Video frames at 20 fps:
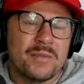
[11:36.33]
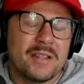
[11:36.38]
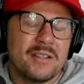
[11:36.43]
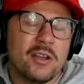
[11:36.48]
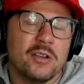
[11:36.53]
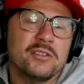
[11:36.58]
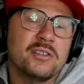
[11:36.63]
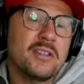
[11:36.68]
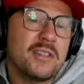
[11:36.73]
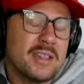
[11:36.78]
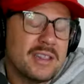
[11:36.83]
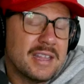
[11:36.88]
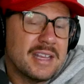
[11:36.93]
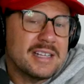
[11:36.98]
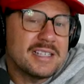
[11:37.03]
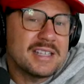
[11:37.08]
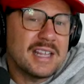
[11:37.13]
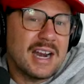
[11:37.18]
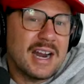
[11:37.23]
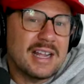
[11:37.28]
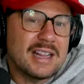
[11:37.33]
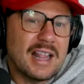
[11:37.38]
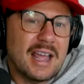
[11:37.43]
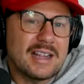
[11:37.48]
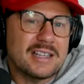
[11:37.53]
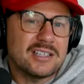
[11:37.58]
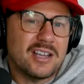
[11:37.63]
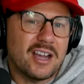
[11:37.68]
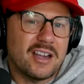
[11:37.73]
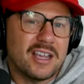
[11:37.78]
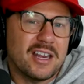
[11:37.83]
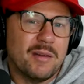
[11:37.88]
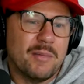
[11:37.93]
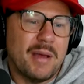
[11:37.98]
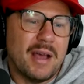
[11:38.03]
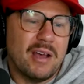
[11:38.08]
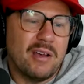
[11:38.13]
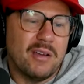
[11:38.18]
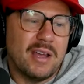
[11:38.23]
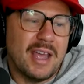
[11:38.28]
Those are the things that I like talking
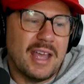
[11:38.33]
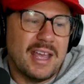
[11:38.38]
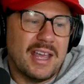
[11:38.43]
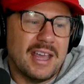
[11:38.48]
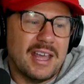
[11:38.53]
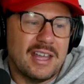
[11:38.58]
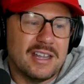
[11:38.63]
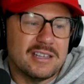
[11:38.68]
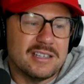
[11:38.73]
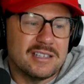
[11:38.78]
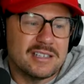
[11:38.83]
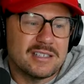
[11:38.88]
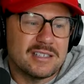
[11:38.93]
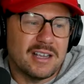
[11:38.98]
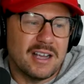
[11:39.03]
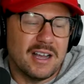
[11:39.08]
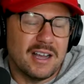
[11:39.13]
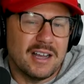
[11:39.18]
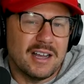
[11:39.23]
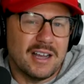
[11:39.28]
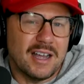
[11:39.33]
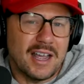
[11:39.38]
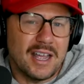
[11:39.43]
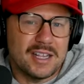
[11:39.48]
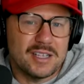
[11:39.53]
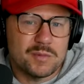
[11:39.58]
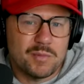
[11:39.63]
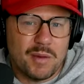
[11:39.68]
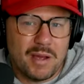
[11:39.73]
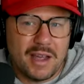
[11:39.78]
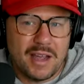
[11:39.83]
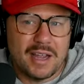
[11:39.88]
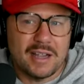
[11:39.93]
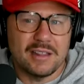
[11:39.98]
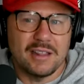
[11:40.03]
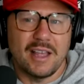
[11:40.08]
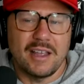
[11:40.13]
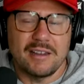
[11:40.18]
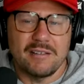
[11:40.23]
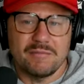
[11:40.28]
about, and uh, as my
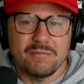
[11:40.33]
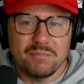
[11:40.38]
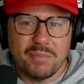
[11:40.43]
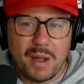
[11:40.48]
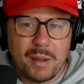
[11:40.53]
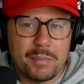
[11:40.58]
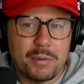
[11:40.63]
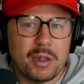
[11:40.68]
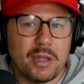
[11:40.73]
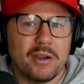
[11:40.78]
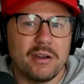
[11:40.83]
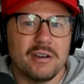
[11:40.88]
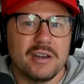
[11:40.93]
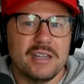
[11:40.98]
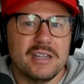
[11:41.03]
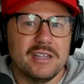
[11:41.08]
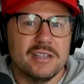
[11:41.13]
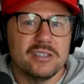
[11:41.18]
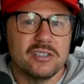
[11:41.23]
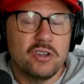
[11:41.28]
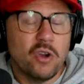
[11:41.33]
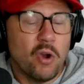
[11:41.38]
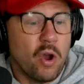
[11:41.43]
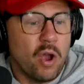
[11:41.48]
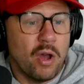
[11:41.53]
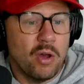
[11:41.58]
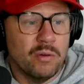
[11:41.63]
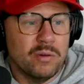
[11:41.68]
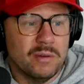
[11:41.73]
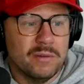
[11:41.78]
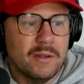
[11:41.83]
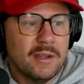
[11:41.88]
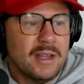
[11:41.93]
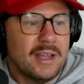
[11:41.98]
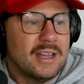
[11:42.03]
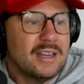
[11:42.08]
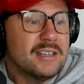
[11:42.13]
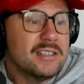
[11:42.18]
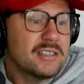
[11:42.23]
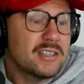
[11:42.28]
like popularity has grown
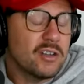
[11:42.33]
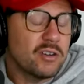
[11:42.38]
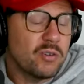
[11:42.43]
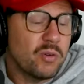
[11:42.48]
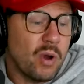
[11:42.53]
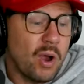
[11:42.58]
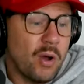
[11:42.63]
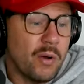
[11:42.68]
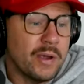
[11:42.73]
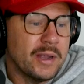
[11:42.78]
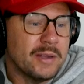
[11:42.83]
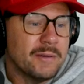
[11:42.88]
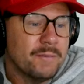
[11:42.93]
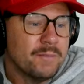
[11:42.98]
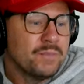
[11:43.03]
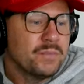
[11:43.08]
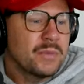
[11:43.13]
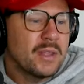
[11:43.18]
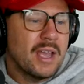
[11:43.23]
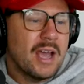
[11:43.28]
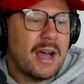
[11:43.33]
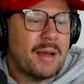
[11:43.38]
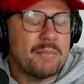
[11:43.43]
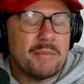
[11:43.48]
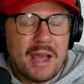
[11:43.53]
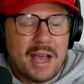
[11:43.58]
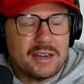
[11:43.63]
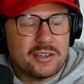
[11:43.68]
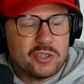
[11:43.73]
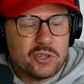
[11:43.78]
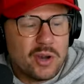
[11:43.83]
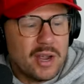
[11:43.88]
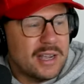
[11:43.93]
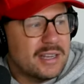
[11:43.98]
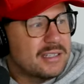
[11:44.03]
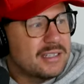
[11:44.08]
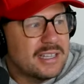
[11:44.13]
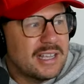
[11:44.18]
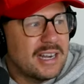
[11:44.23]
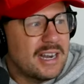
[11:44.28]
and is still growing, I'm not
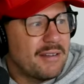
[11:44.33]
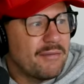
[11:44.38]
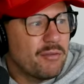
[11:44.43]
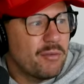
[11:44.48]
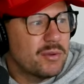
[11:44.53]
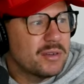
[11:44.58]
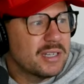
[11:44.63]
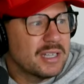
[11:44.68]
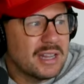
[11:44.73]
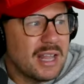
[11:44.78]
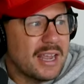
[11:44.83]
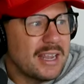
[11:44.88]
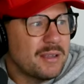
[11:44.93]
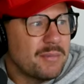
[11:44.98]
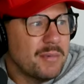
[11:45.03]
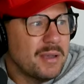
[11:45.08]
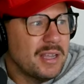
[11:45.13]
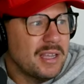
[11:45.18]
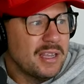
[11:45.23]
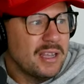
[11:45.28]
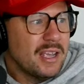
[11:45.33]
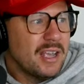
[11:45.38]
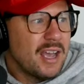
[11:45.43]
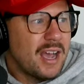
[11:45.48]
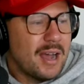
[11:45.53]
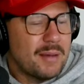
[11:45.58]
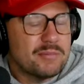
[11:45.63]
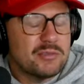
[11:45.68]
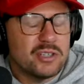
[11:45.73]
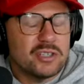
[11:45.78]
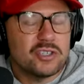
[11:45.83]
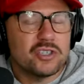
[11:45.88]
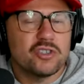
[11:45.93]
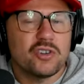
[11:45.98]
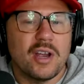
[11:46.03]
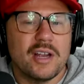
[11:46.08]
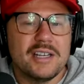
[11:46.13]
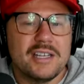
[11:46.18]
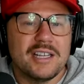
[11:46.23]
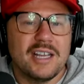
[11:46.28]
trying to get everyone to like me. I'm just
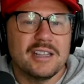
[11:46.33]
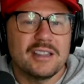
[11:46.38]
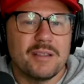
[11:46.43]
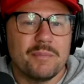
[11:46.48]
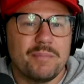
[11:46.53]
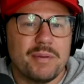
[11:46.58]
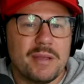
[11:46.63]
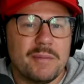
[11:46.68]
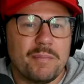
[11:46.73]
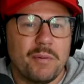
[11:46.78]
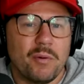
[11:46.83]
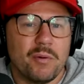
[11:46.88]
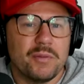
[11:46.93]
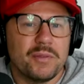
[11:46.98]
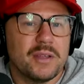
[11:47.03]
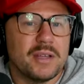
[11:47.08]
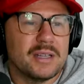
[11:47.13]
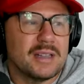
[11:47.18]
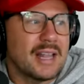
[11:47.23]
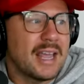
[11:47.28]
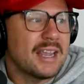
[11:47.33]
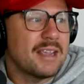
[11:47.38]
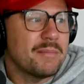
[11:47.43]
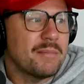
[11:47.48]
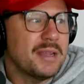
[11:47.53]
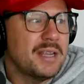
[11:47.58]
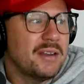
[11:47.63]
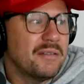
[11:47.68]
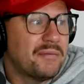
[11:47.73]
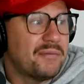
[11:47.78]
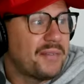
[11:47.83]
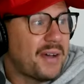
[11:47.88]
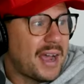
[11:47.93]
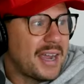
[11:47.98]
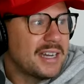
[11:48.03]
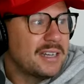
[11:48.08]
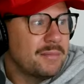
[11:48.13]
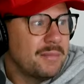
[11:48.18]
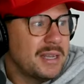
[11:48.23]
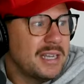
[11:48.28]
trying to get the people that like me to
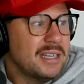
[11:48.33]
find